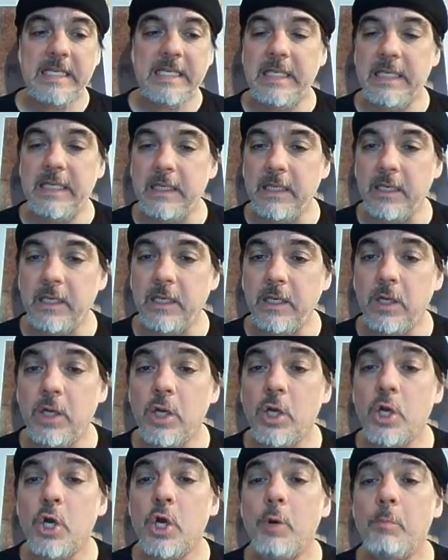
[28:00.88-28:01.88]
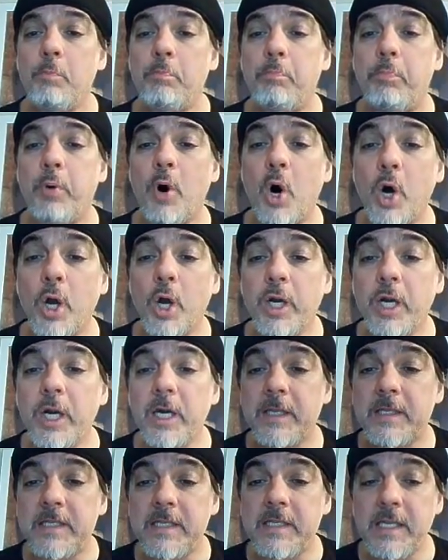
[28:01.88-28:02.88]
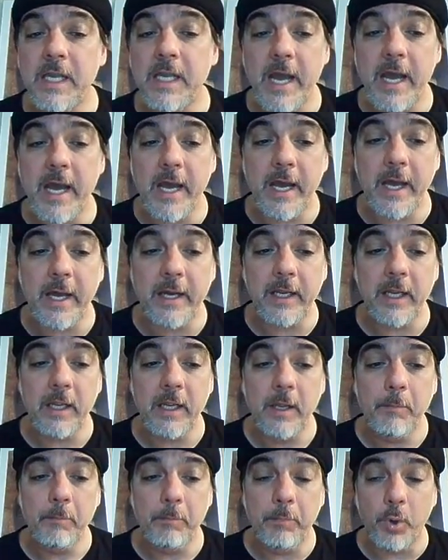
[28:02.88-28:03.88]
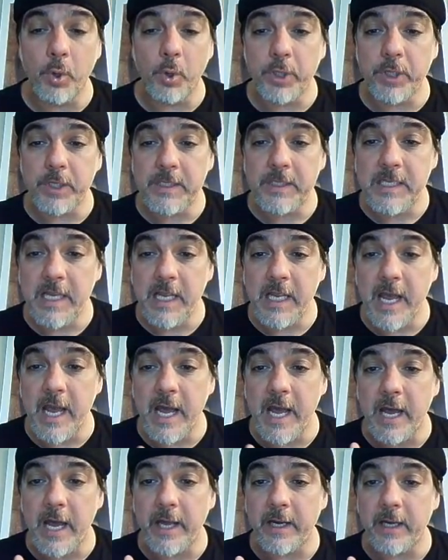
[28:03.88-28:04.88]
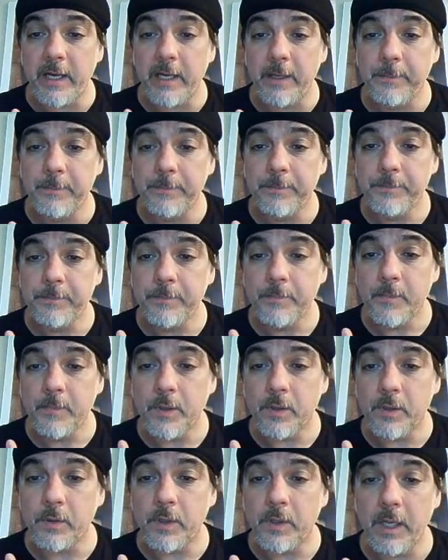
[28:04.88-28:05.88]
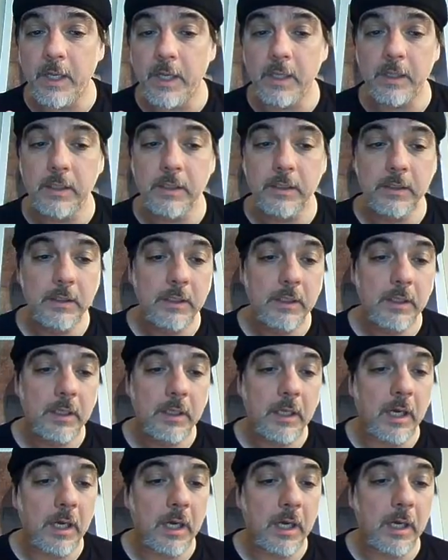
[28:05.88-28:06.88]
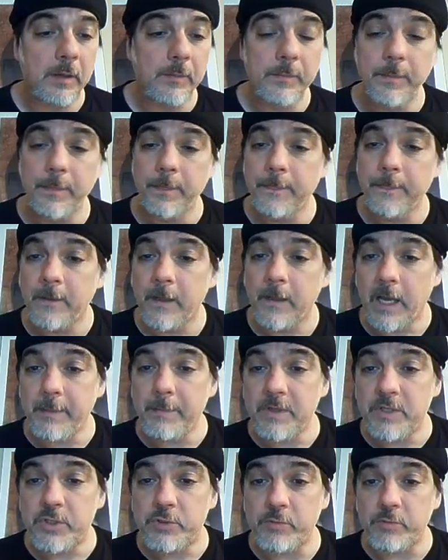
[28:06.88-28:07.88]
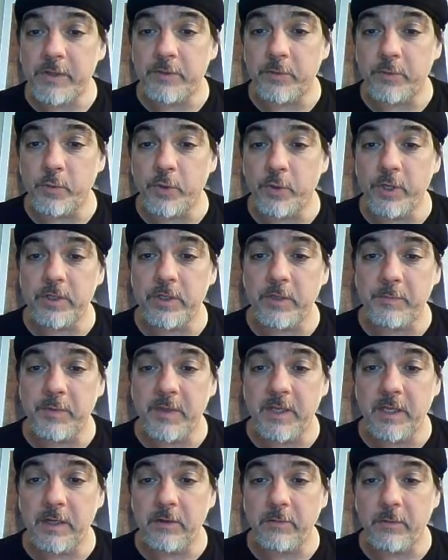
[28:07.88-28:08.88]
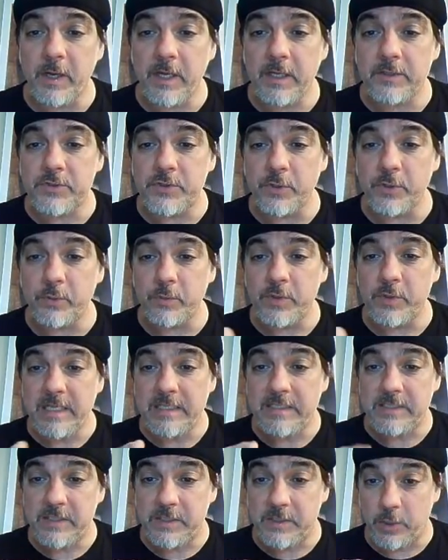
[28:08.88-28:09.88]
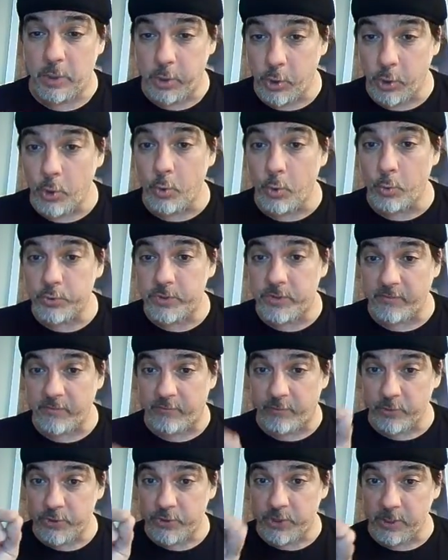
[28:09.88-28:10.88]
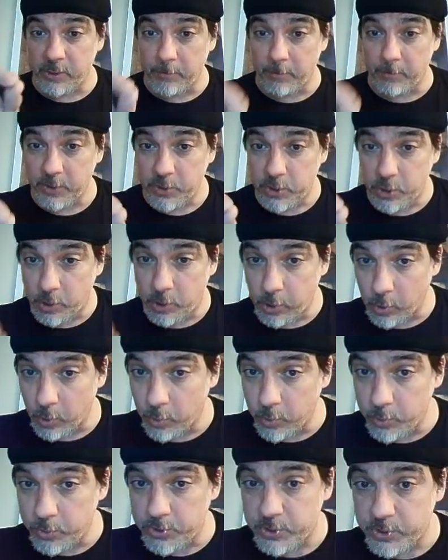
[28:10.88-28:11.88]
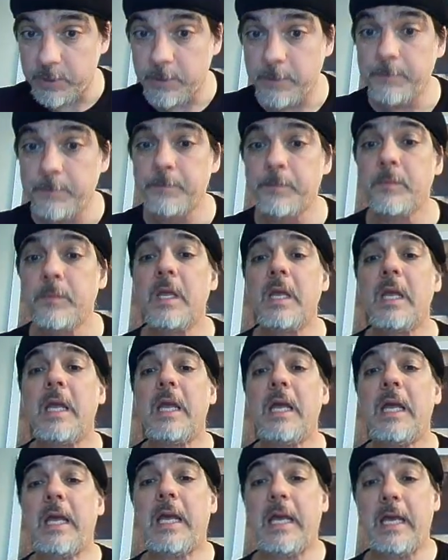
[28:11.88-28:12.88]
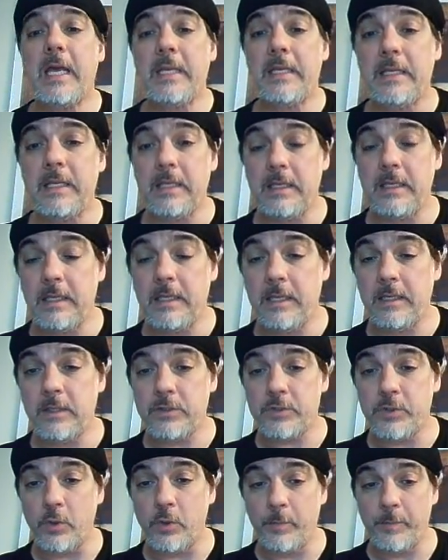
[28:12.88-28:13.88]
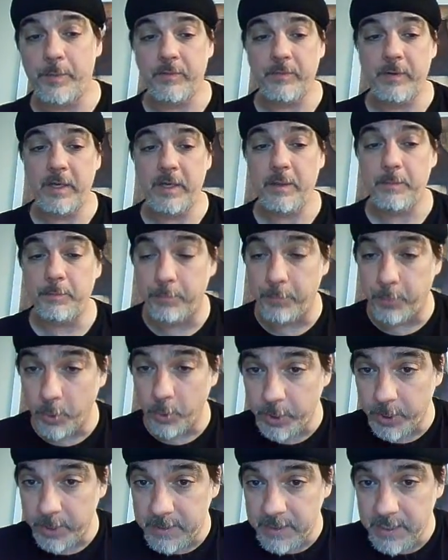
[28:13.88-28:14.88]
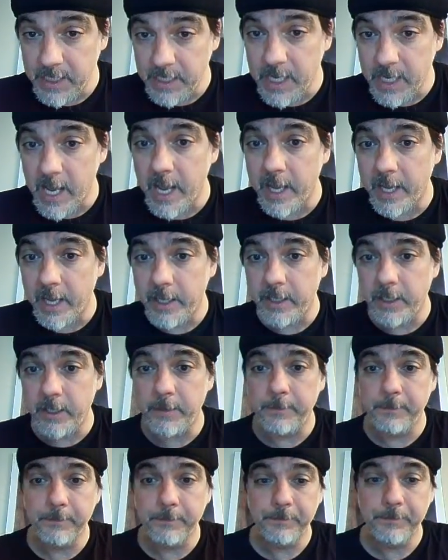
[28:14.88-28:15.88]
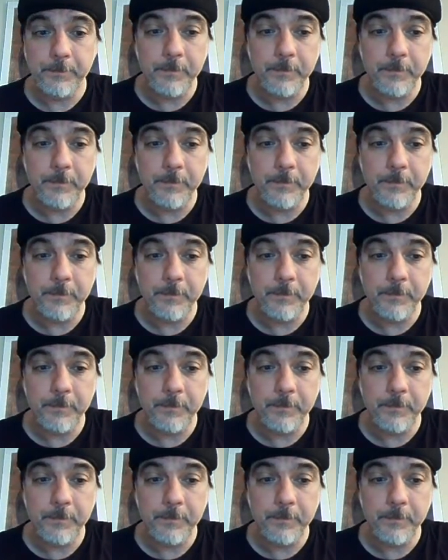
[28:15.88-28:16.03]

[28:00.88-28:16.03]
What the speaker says: Il portiere. Portiere. Okay? I misread the word at the beginning, right? So it's closed. The first syllable is closed. And then it's open, right? Portiere.